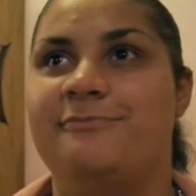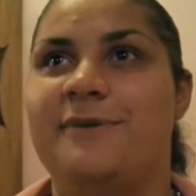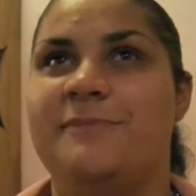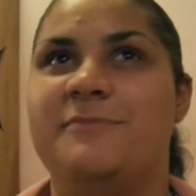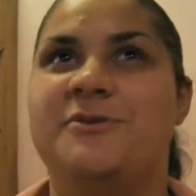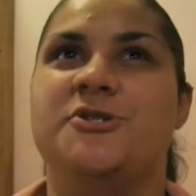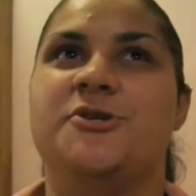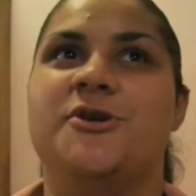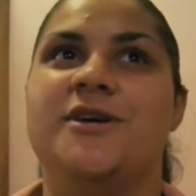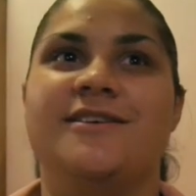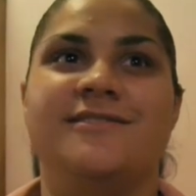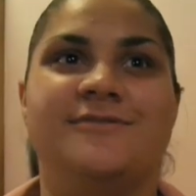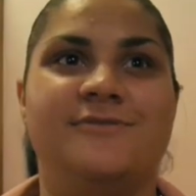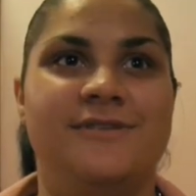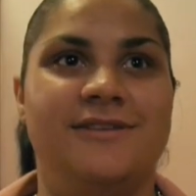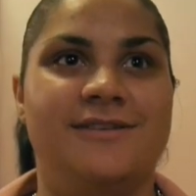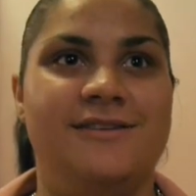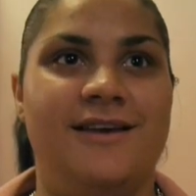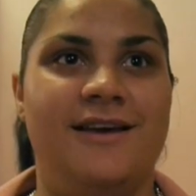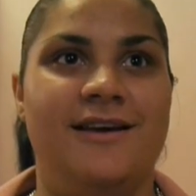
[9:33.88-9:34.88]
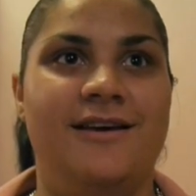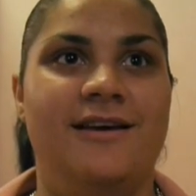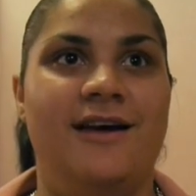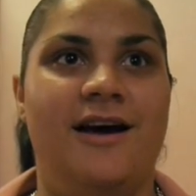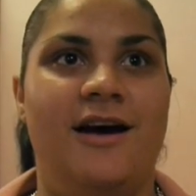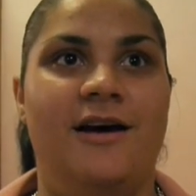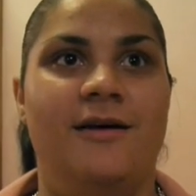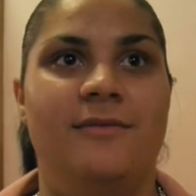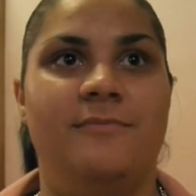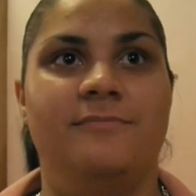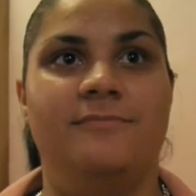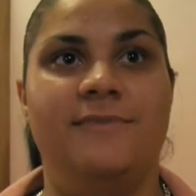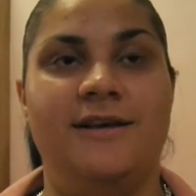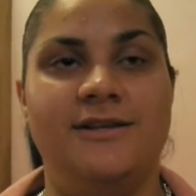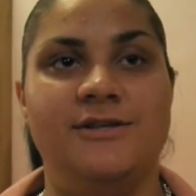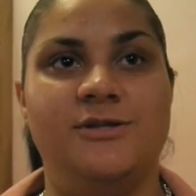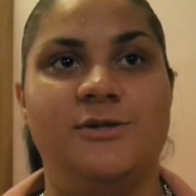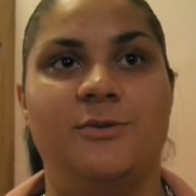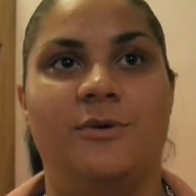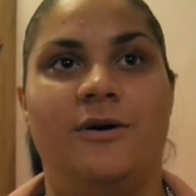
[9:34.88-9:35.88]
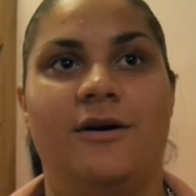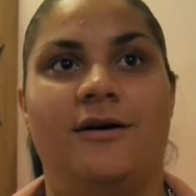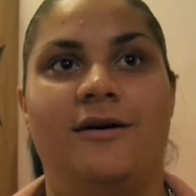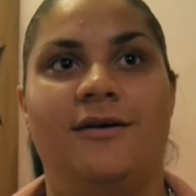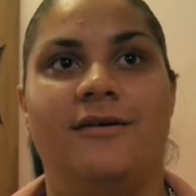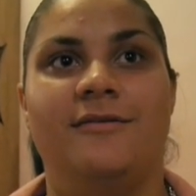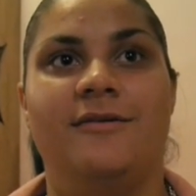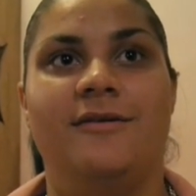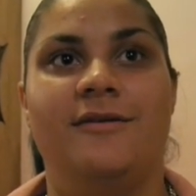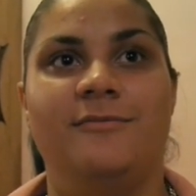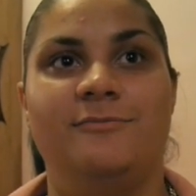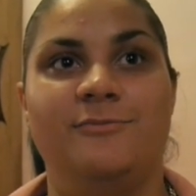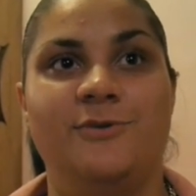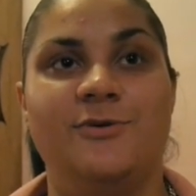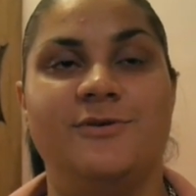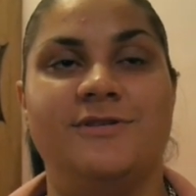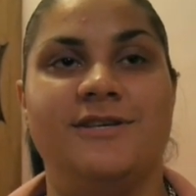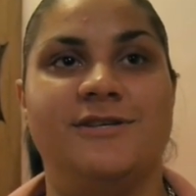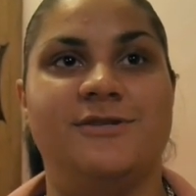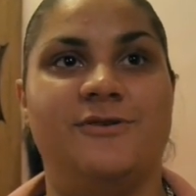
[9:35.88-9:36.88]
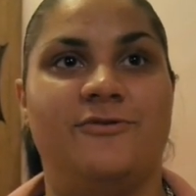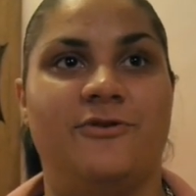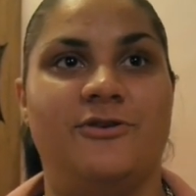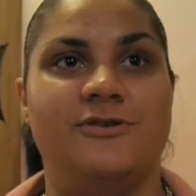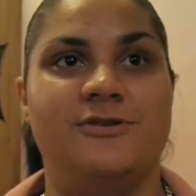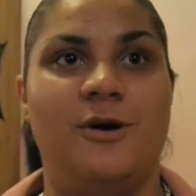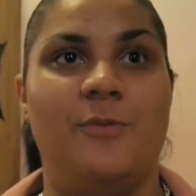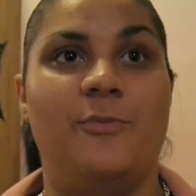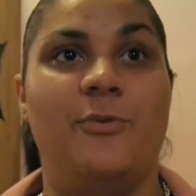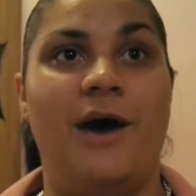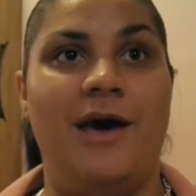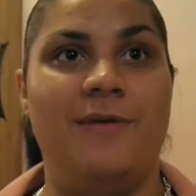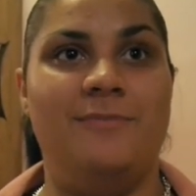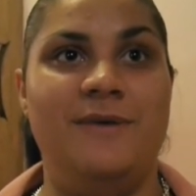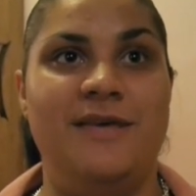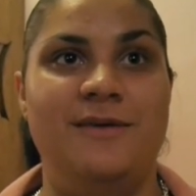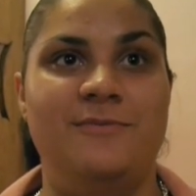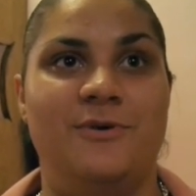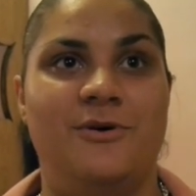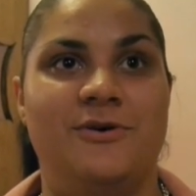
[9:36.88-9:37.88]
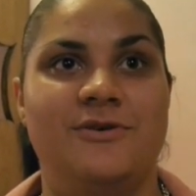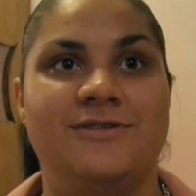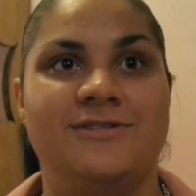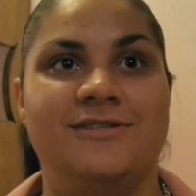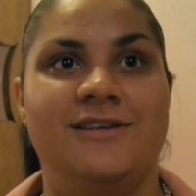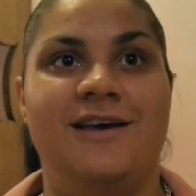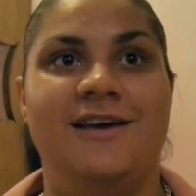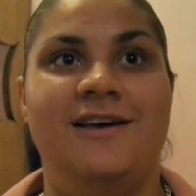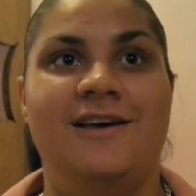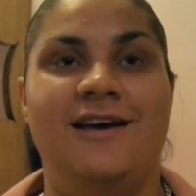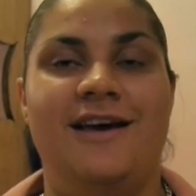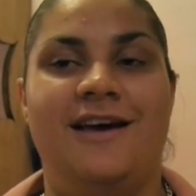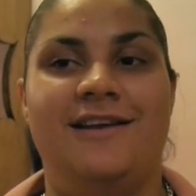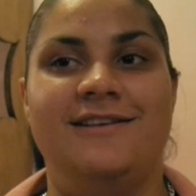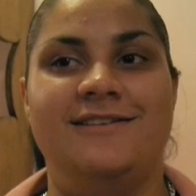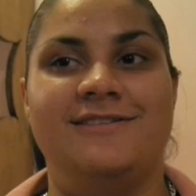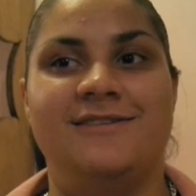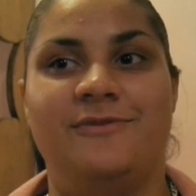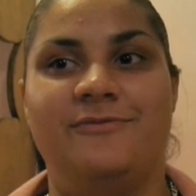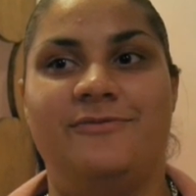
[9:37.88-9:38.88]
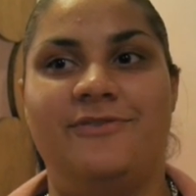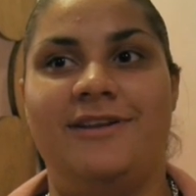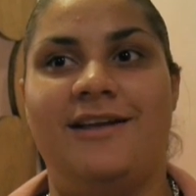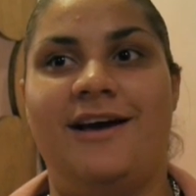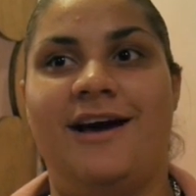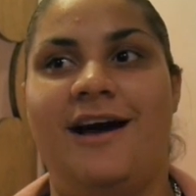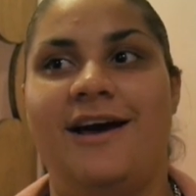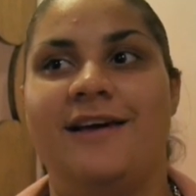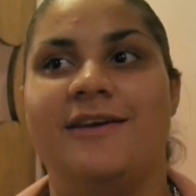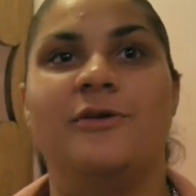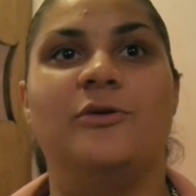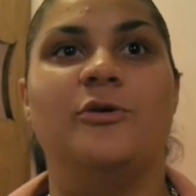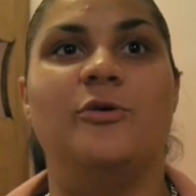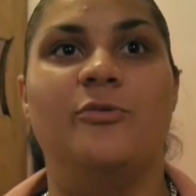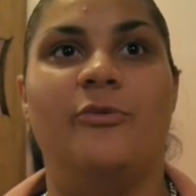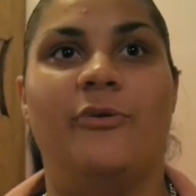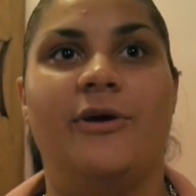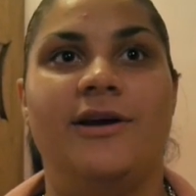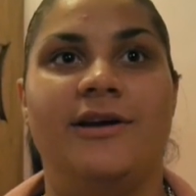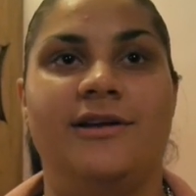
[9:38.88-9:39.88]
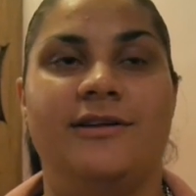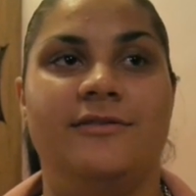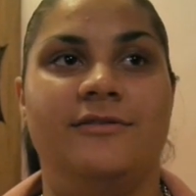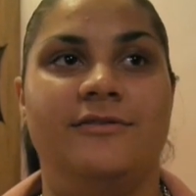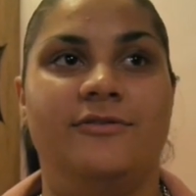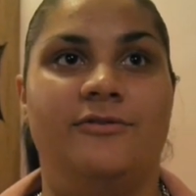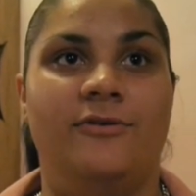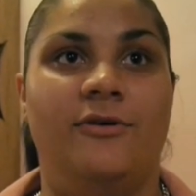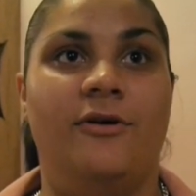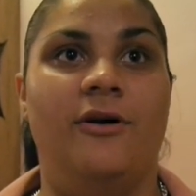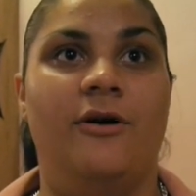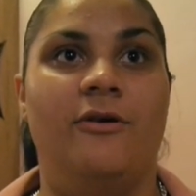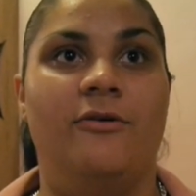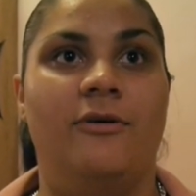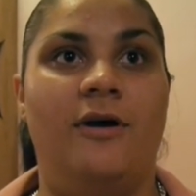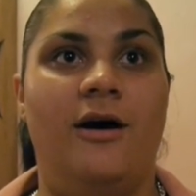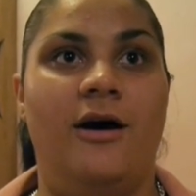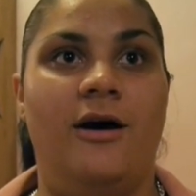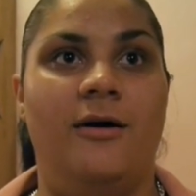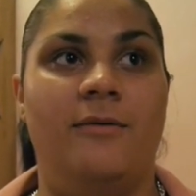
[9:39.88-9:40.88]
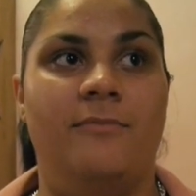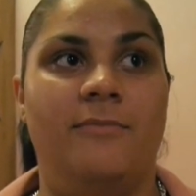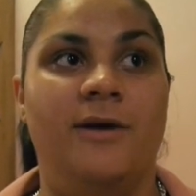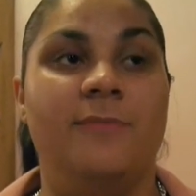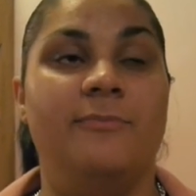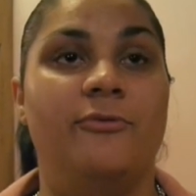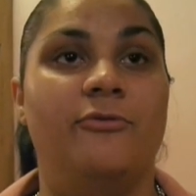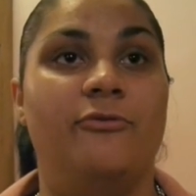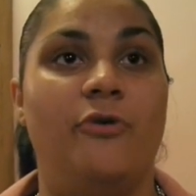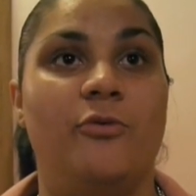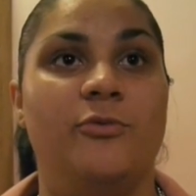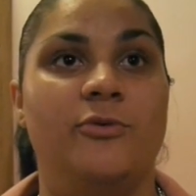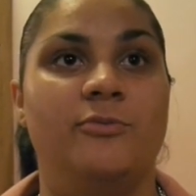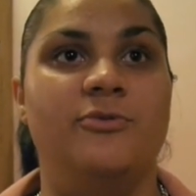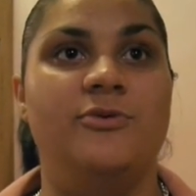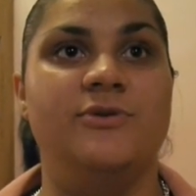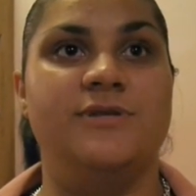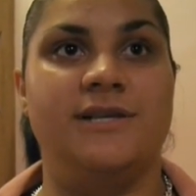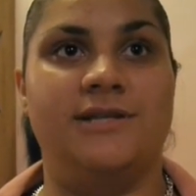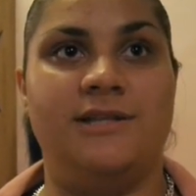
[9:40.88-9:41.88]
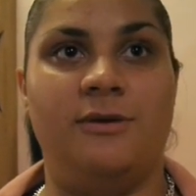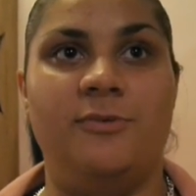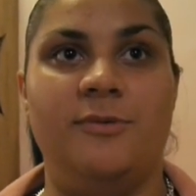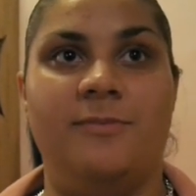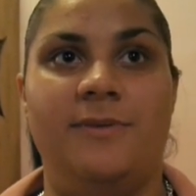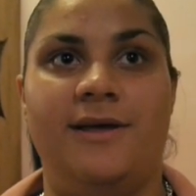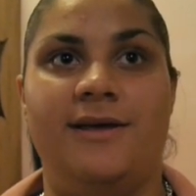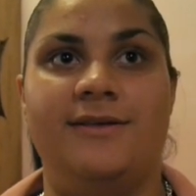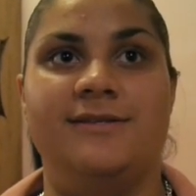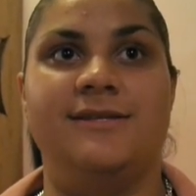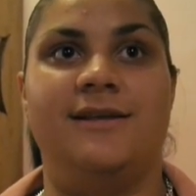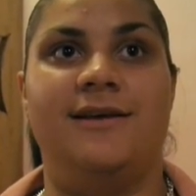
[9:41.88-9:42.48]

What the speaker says: maybe tricks, let's say, into our music. So for example, I beatbox, and it's something that I incorporate in the Roman music that we play